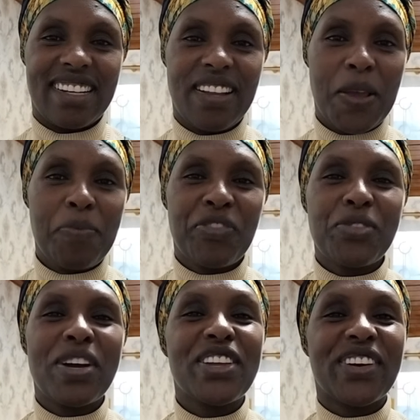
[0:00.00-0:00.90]
where you're
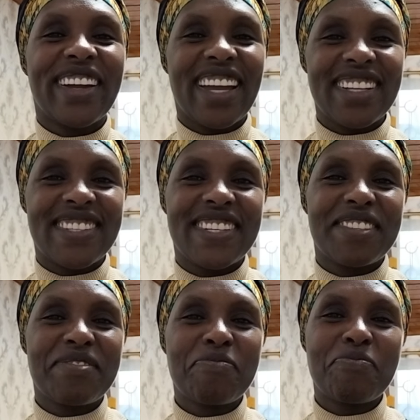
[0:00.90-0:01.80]
getting
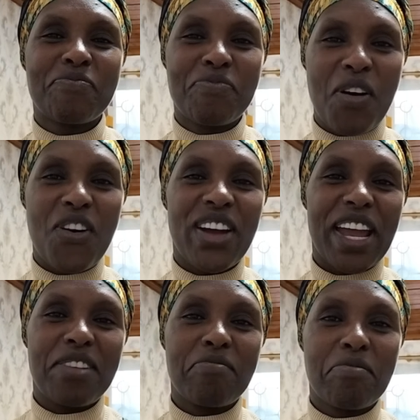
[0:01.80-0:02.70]
more and
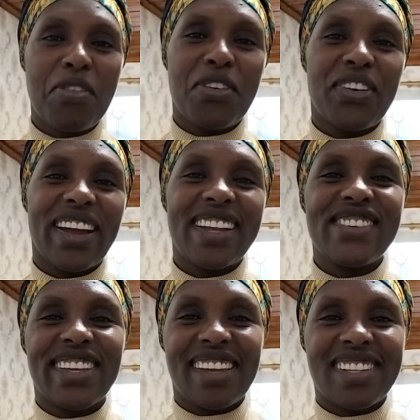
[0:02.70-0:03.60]
more
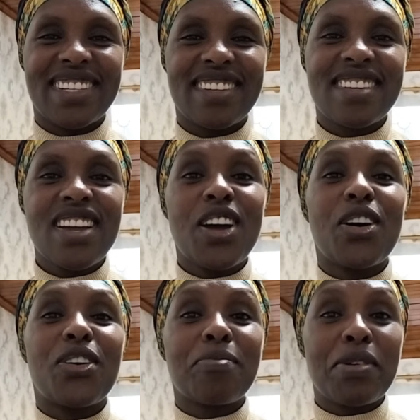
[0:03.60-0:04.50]
educated
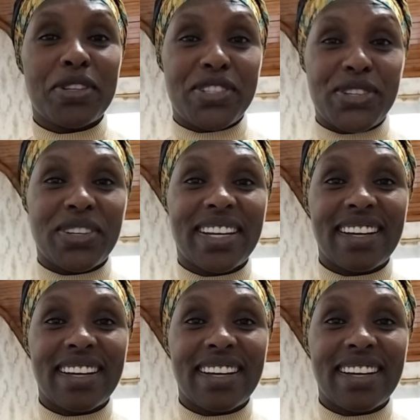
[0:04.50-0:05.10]
about your health,